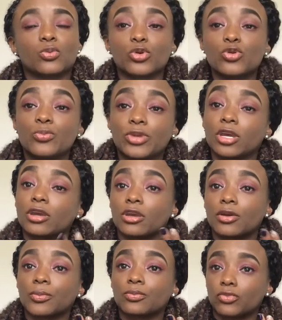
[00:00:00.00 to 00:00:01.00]
Root
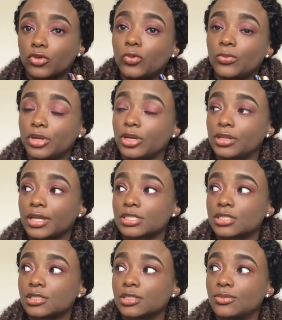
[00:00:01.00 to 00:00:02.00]
beer. Root beer,
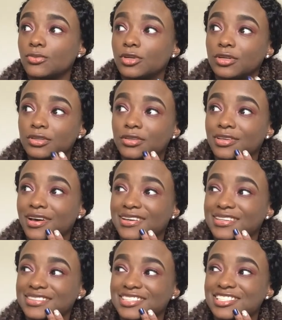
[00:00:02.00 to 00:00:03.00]
that's a good one.
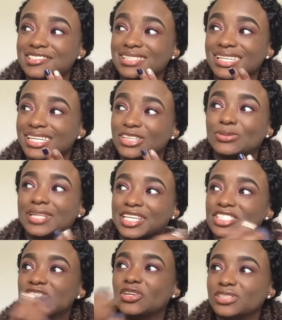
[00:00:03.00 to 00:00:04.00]
I just said I don't
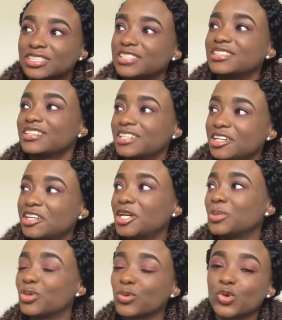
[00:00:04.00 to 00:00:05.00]
like soda.
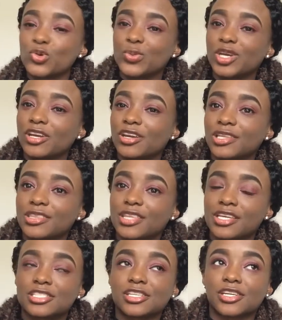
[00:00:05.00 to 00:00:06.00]
But root beer,
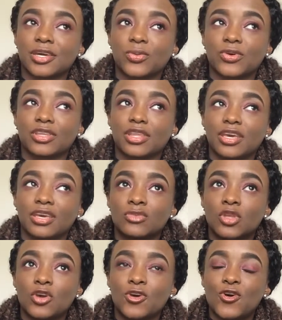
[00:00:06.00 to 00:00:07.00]
that's a good one. And
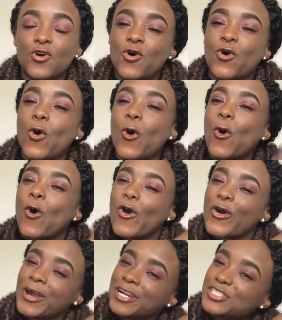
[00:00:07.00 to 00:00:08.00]

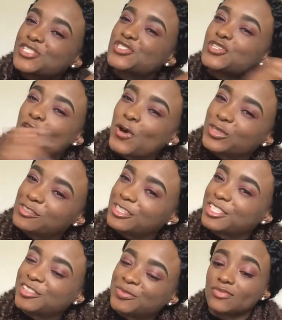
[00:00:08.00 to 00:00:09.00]
orange
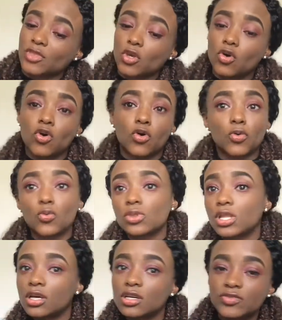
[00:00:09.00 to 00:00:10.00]
soda. Who
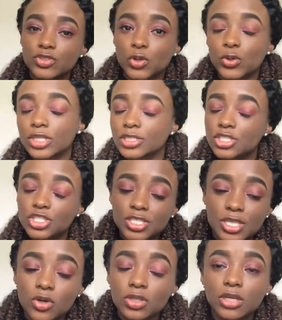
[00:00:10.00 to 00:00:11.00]
loves orange
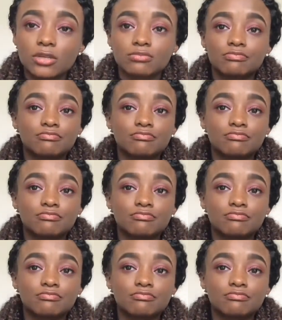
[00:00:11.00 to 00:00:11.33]
soda?